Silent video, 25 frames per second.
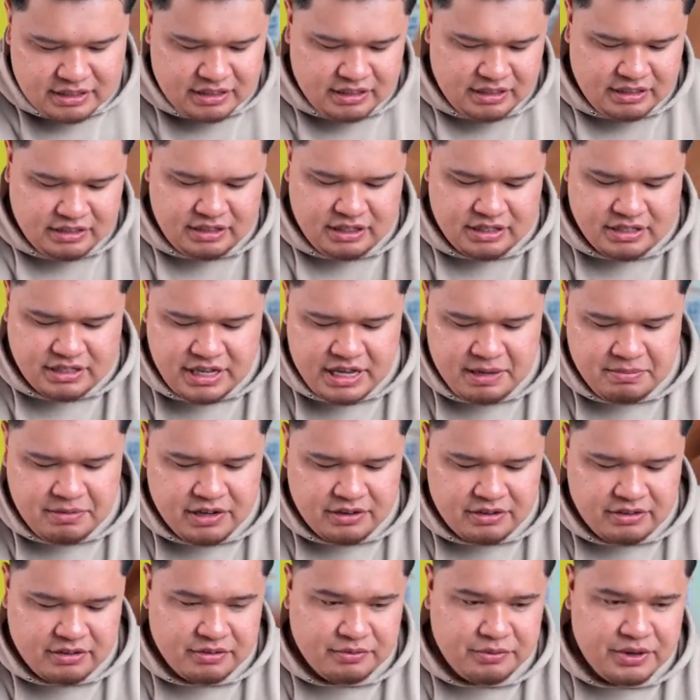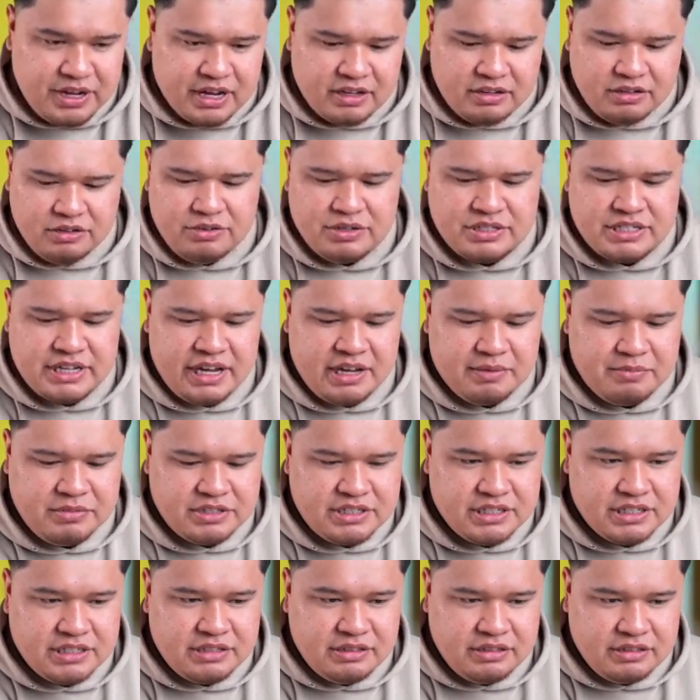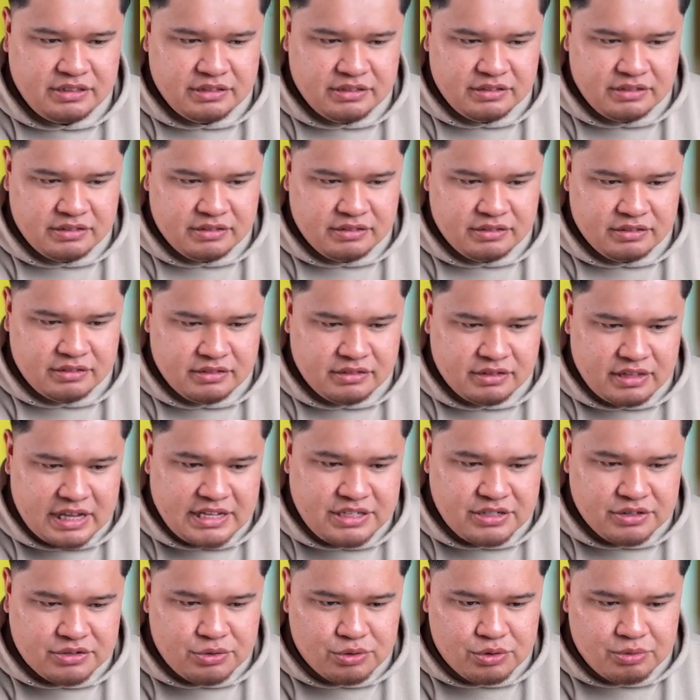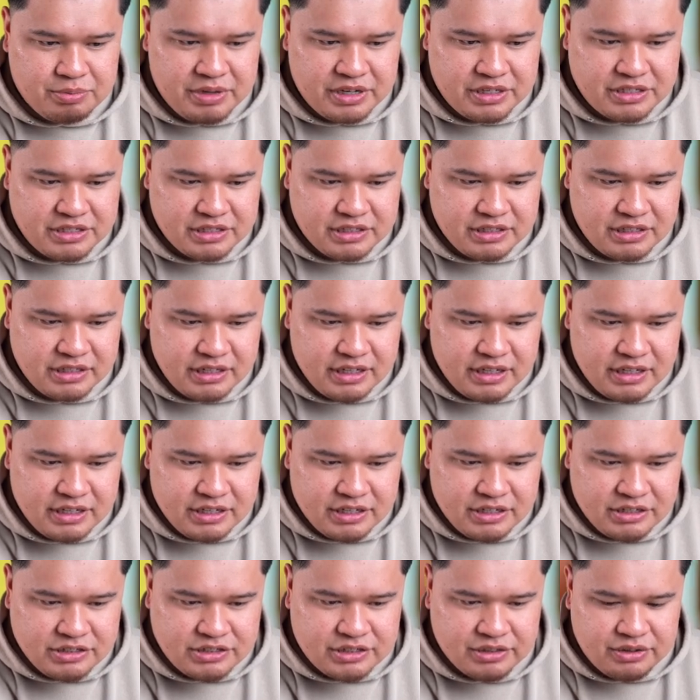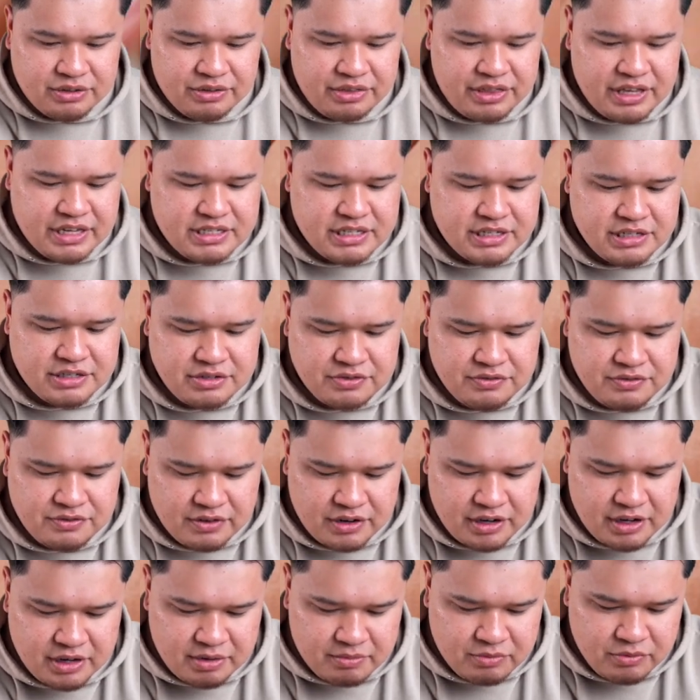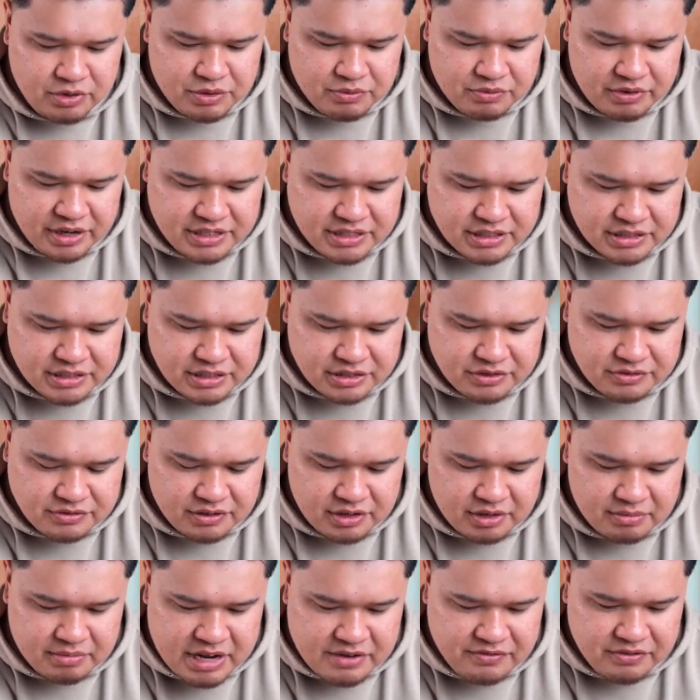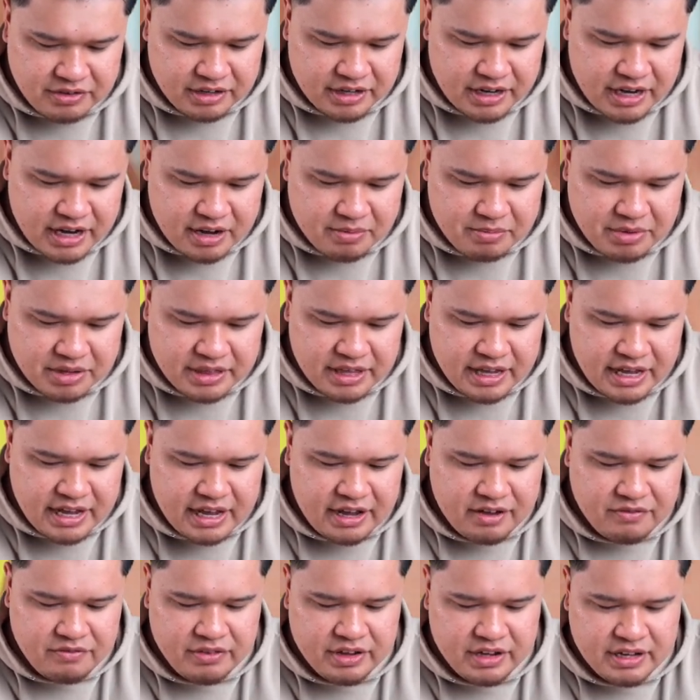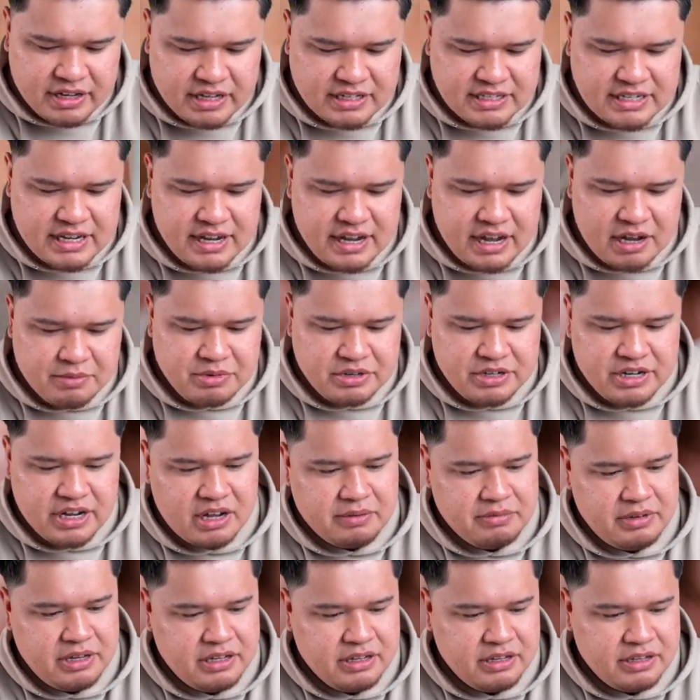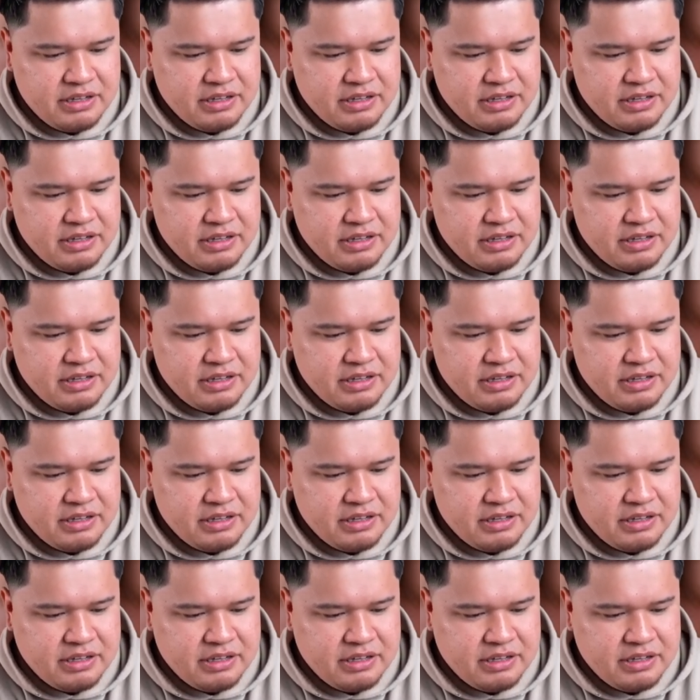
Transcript: So let's keep going. We got Lewis Hamilton. That's a cool picture. So this is from, what race is this from? I forgot, but they have, is that Abu Dhabi?